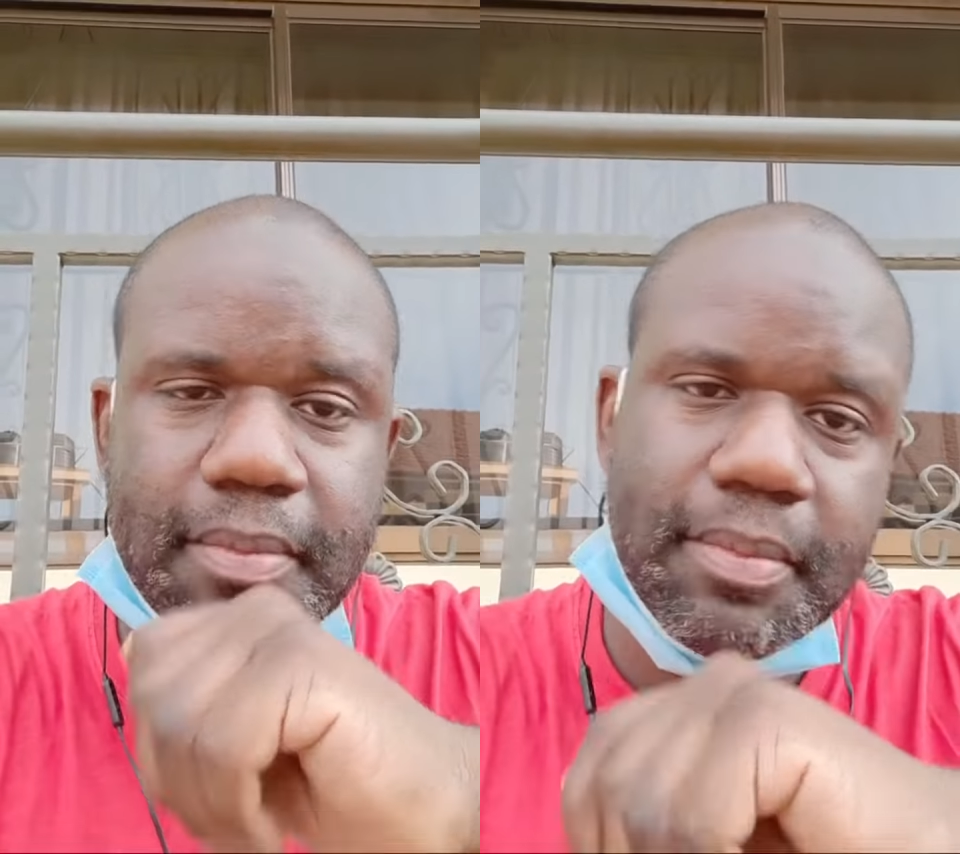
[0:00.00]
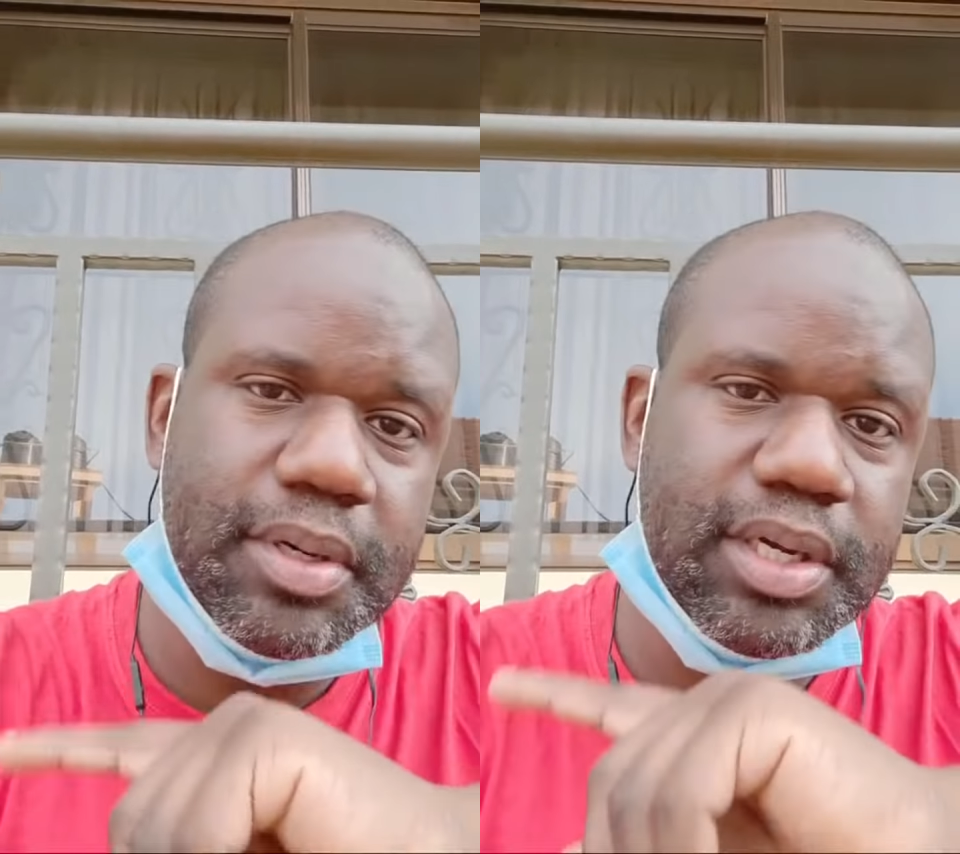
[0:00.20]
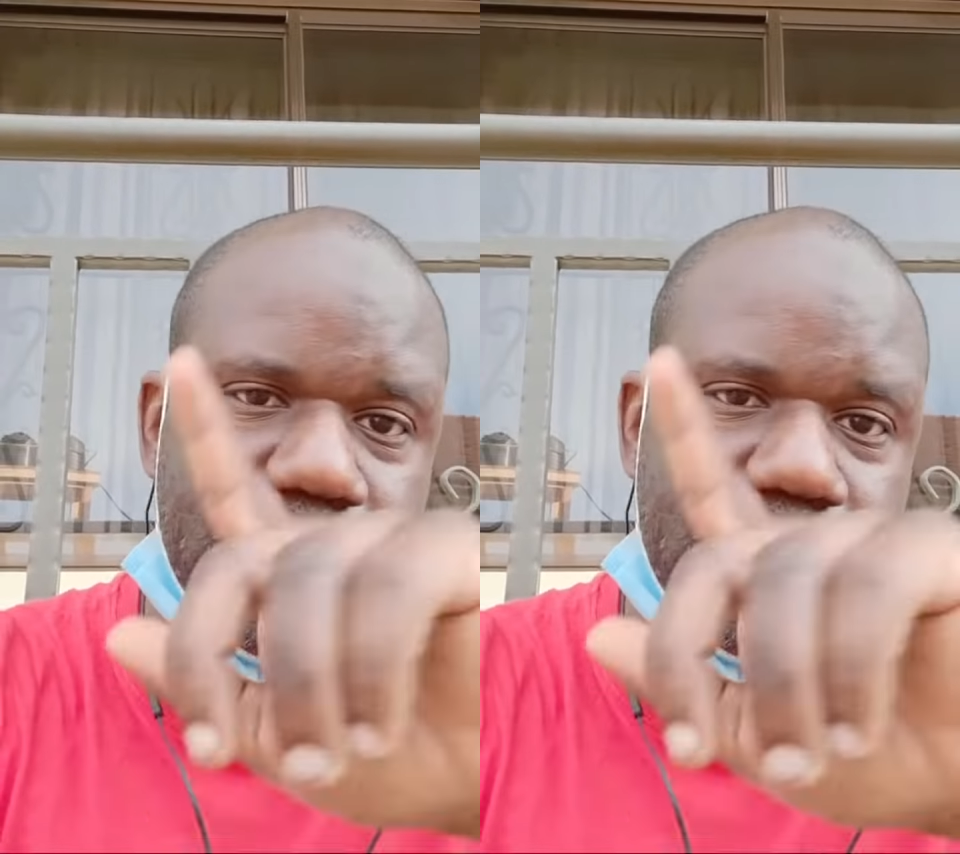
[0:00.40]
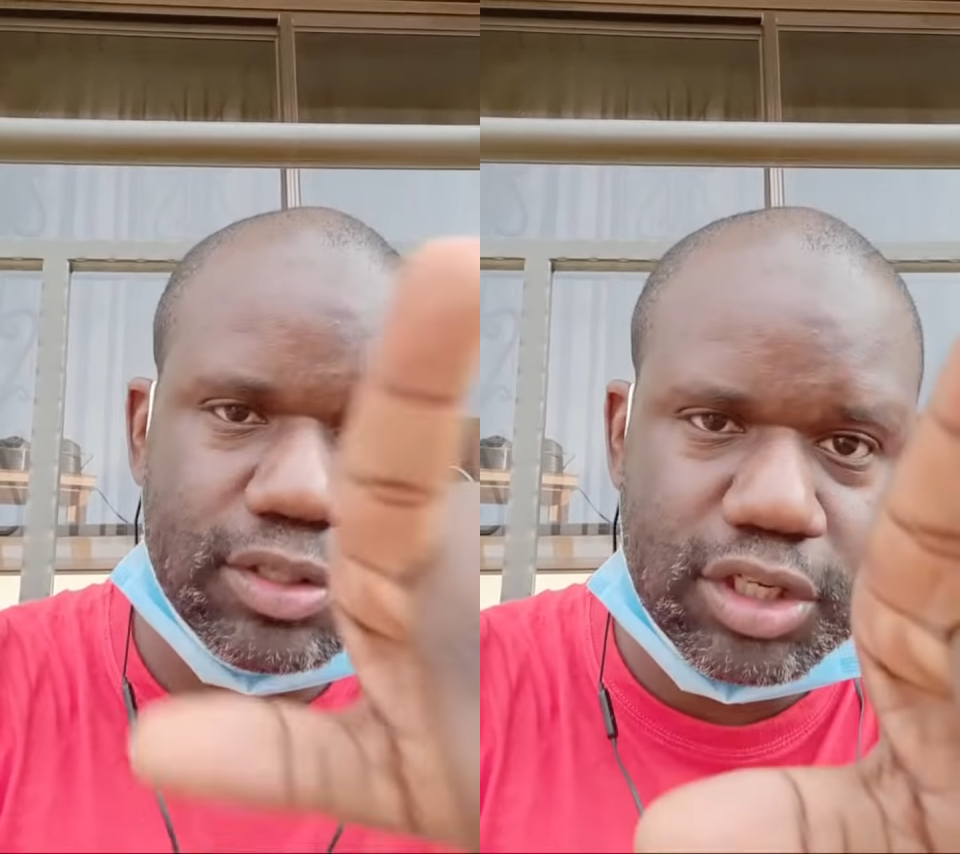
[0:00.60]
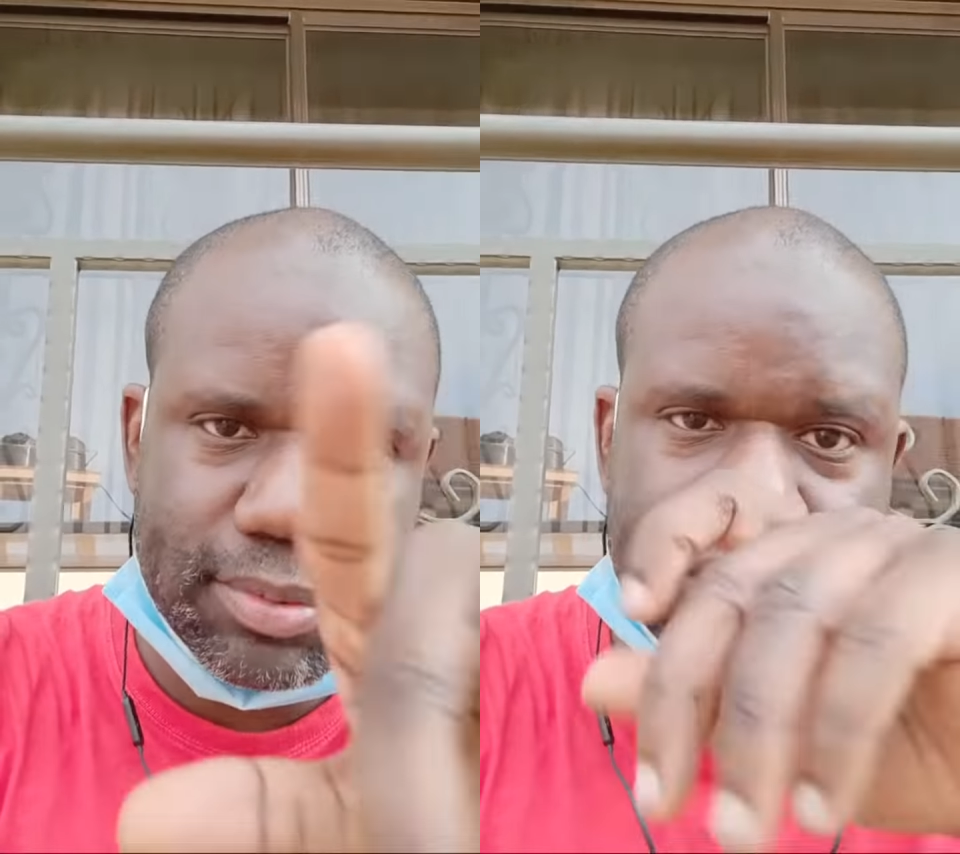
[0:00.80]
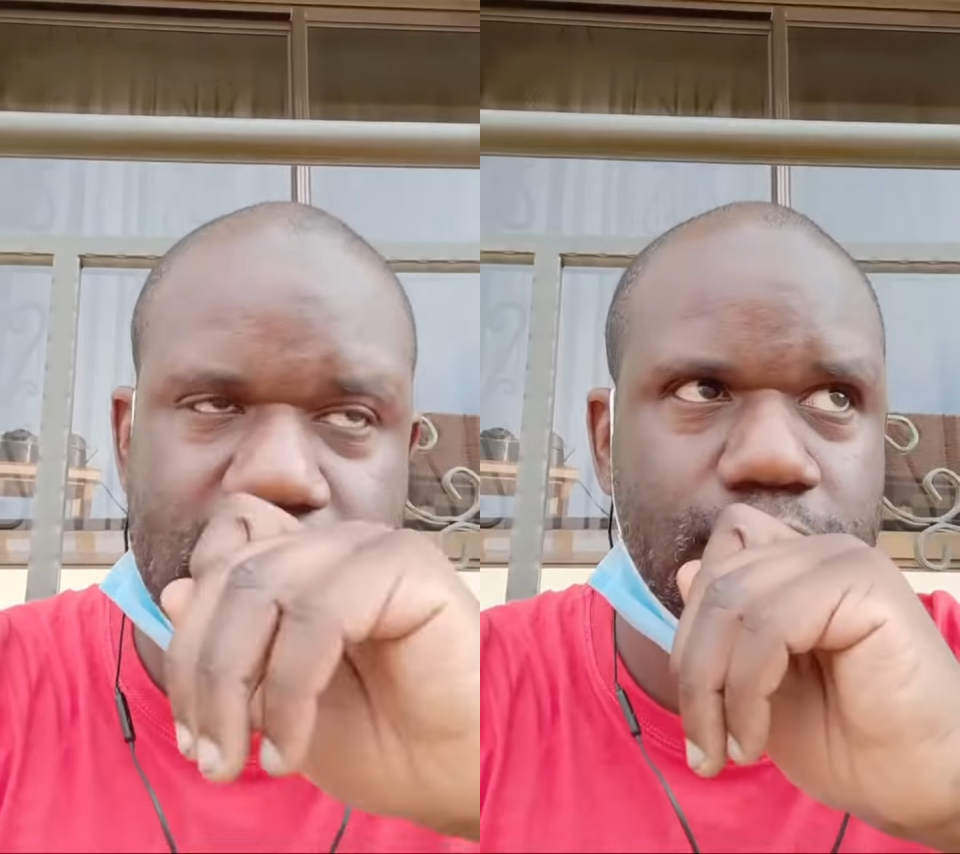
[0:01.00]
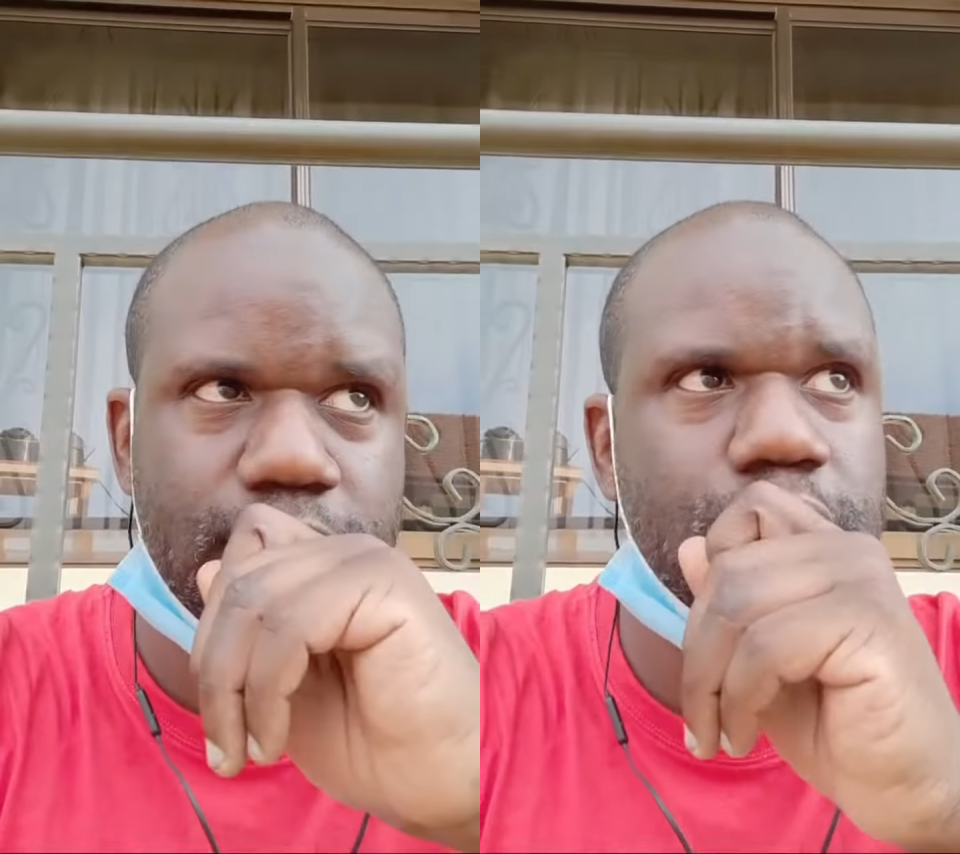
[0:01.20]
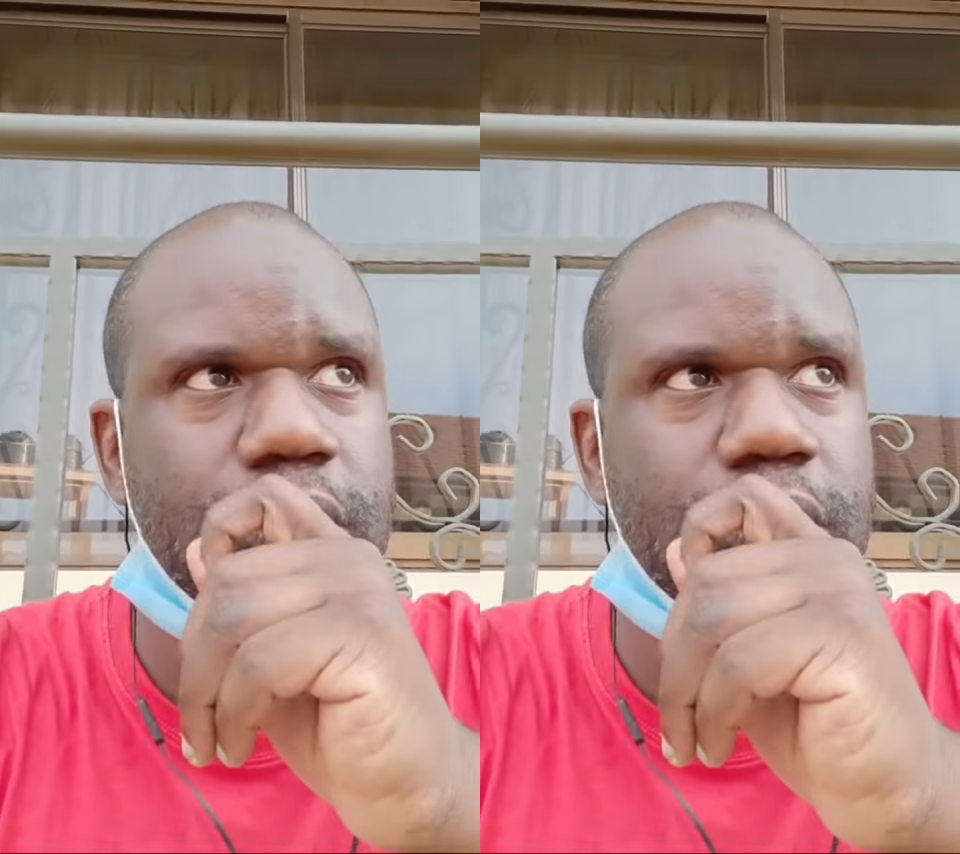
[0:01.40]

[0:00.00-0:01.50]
Put a YouTube channel into it.